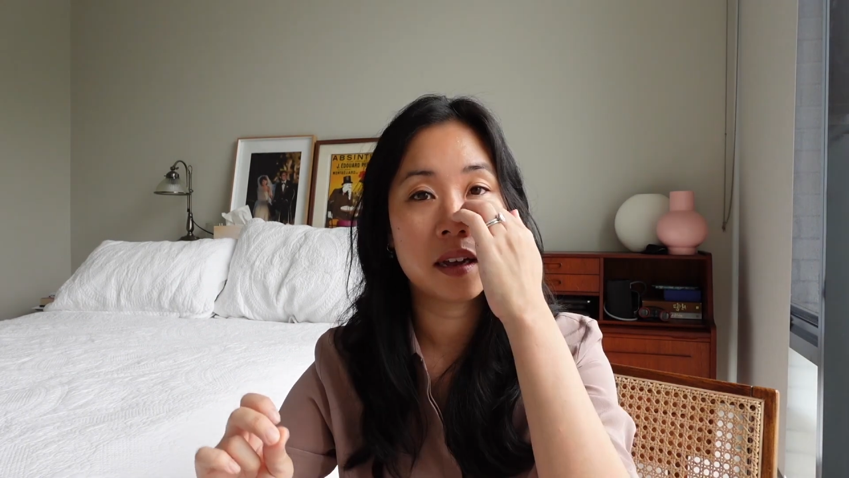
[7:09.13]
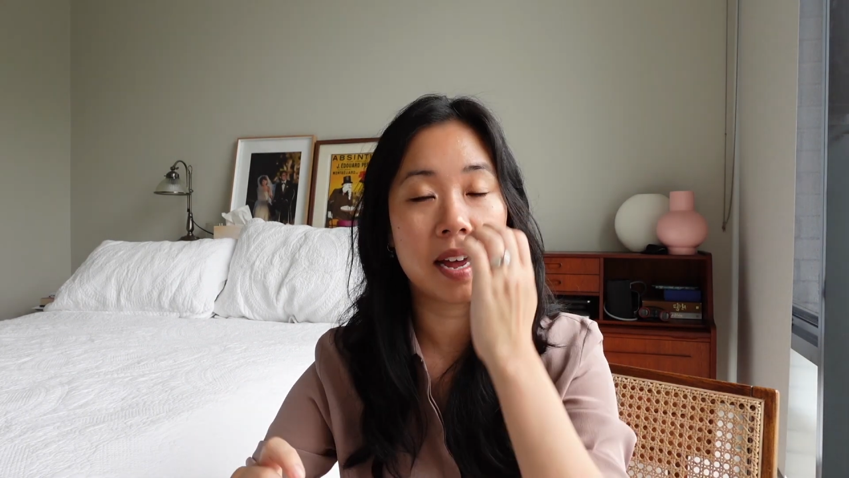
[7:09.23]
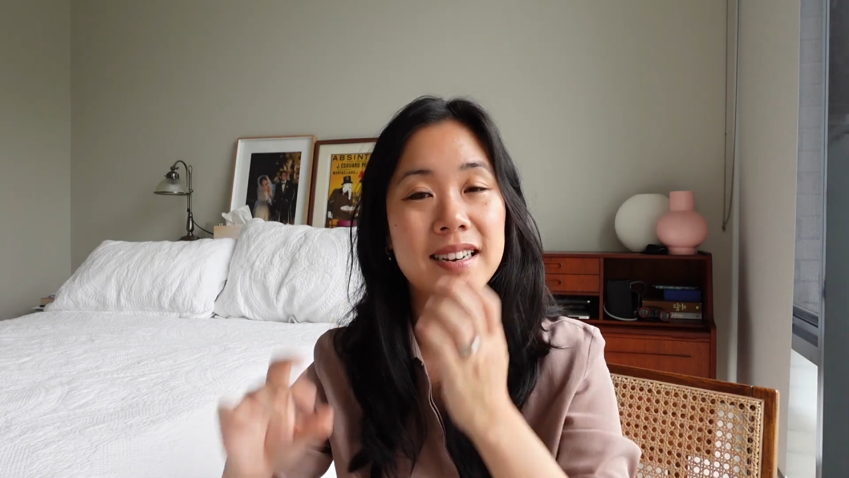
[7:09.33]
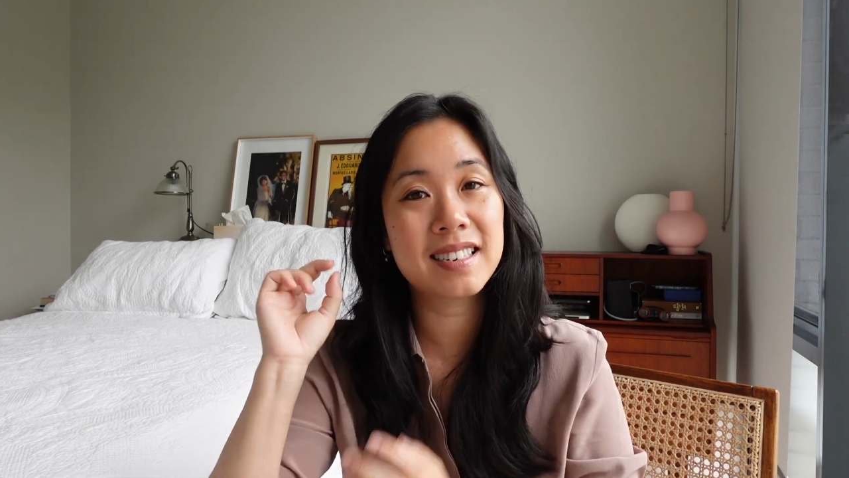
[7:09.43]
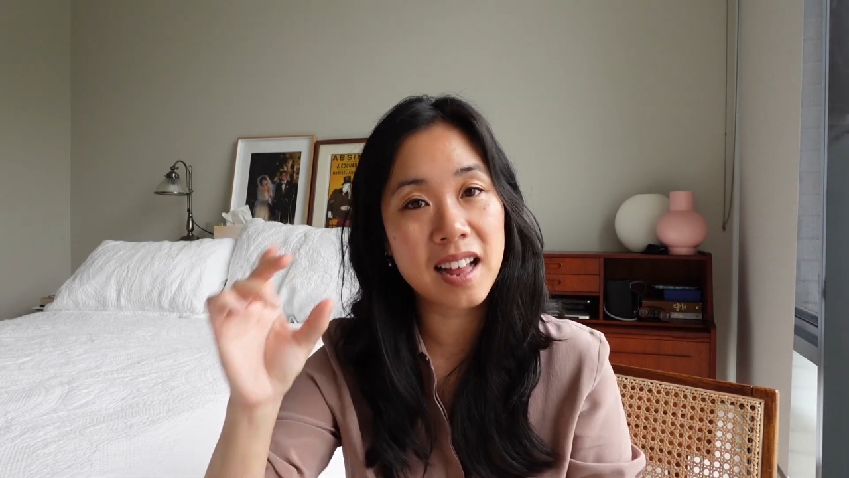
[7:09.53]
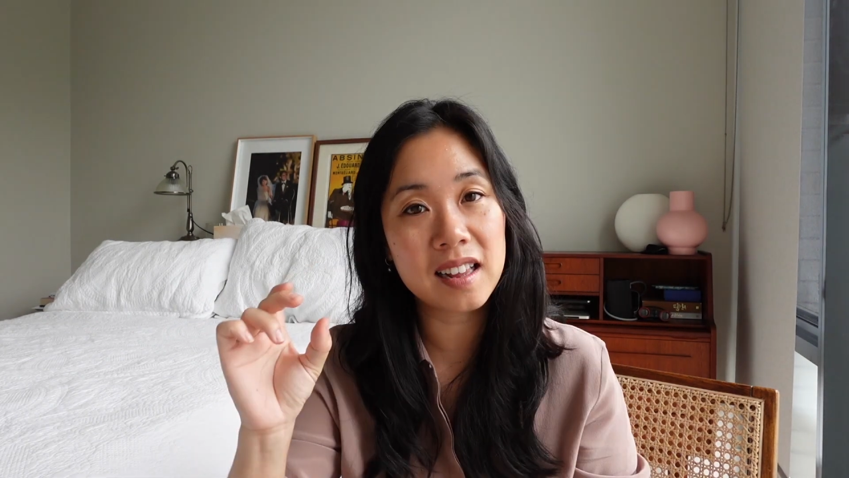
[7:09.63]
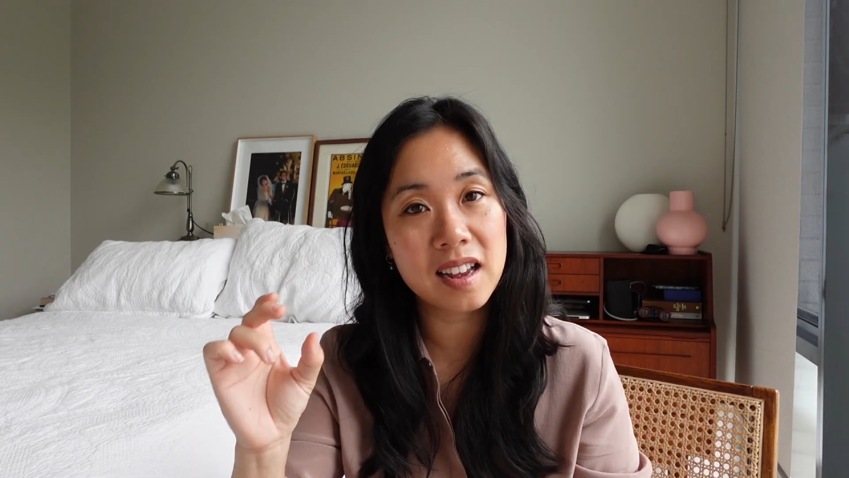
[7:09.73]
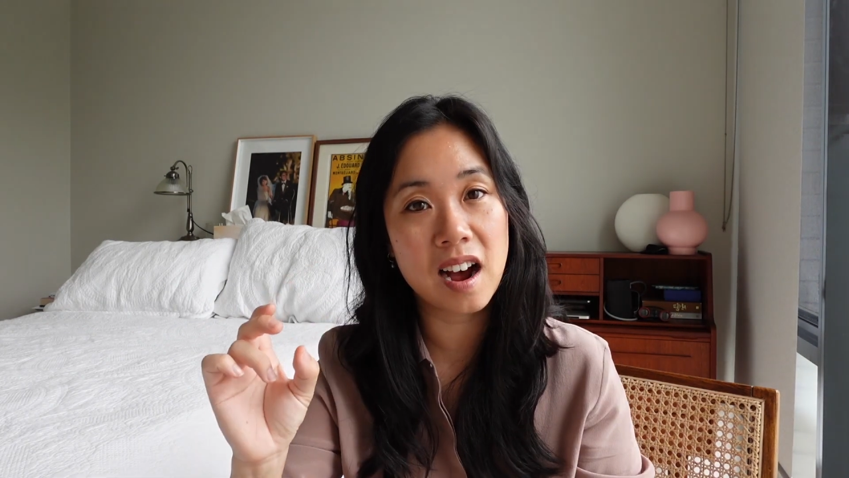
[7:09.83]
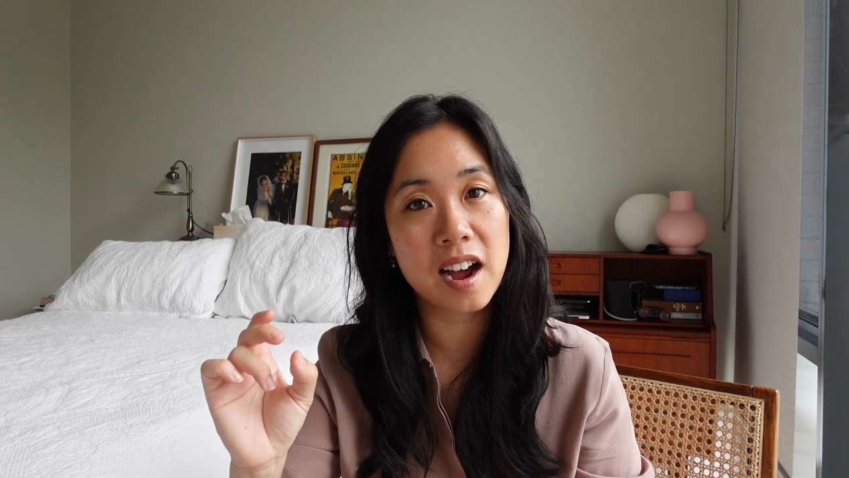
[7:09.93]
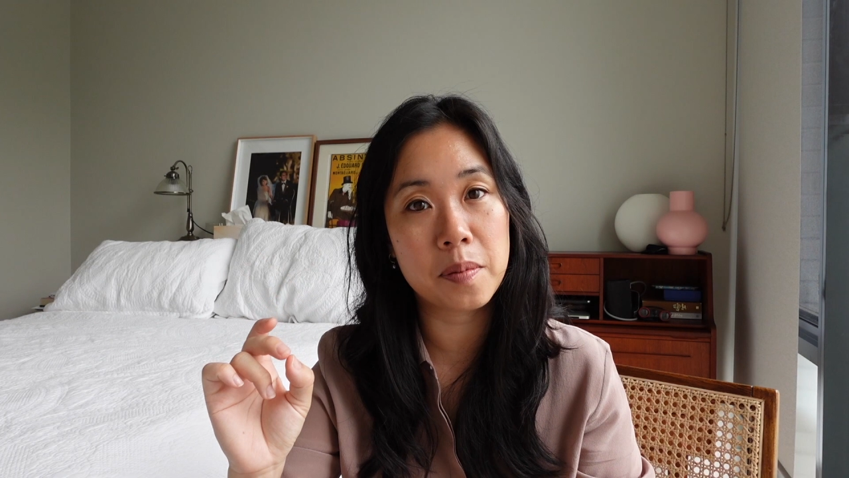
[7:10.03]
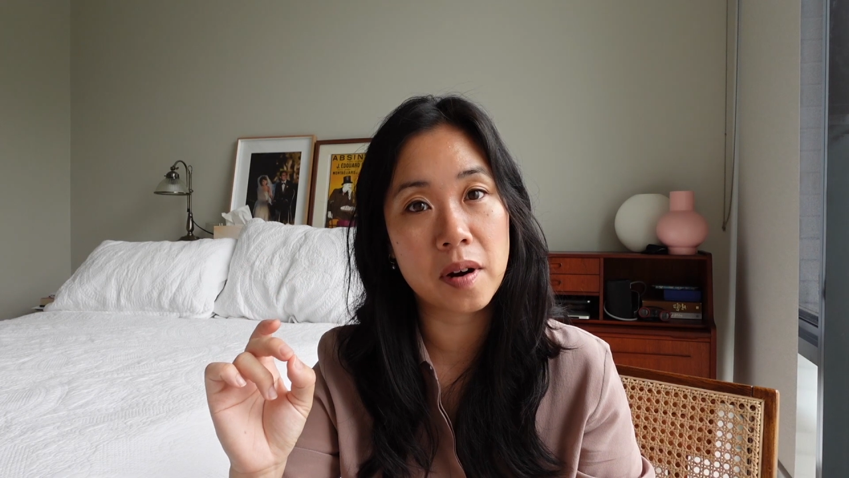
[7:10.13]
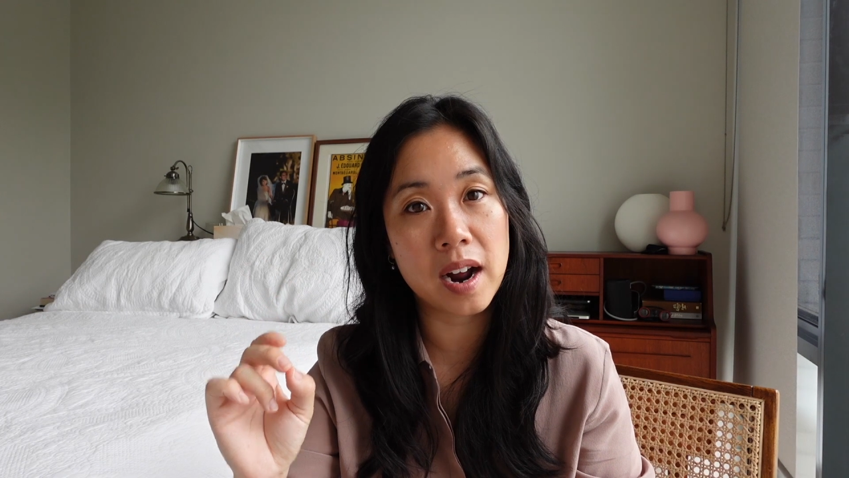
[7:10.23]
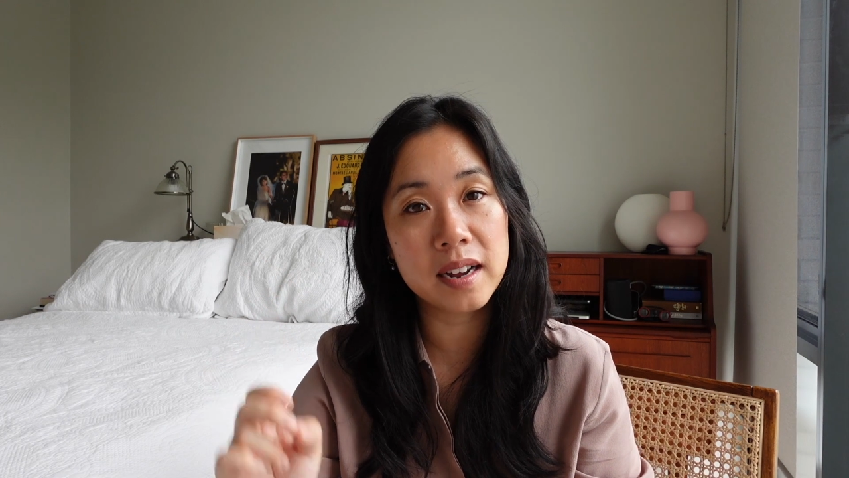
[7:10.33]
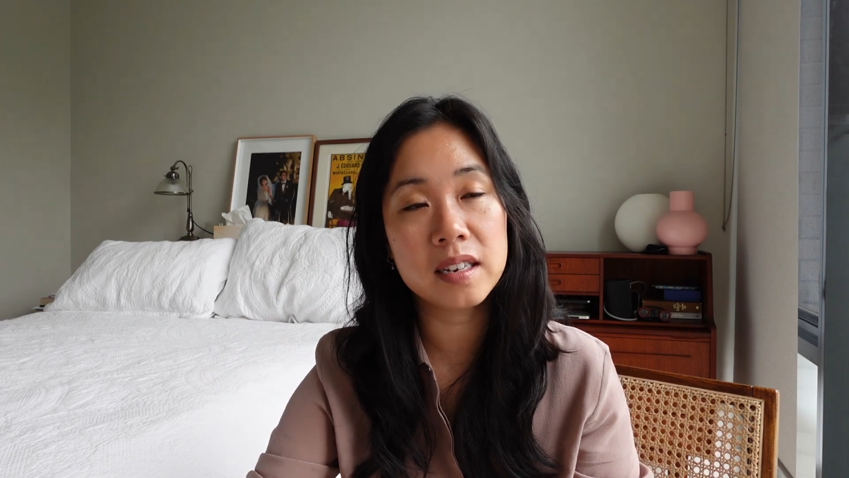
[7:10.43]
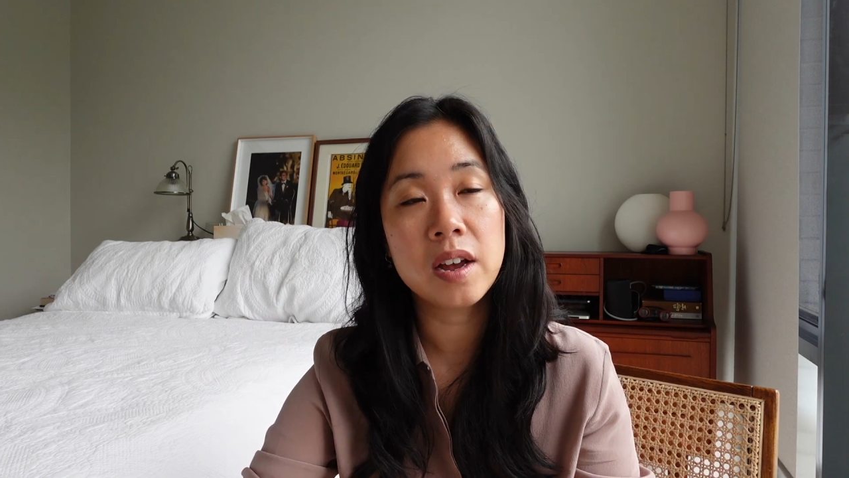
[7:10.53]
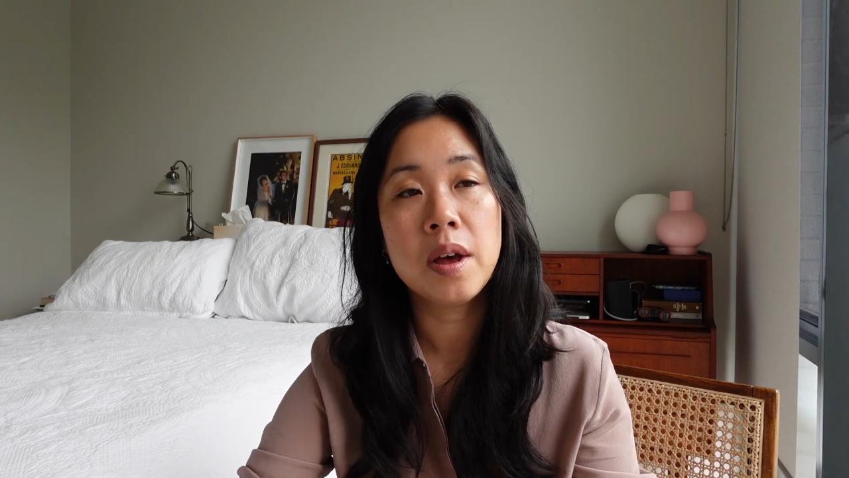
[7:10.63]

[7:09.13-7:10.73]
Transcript: at a slightly higher price,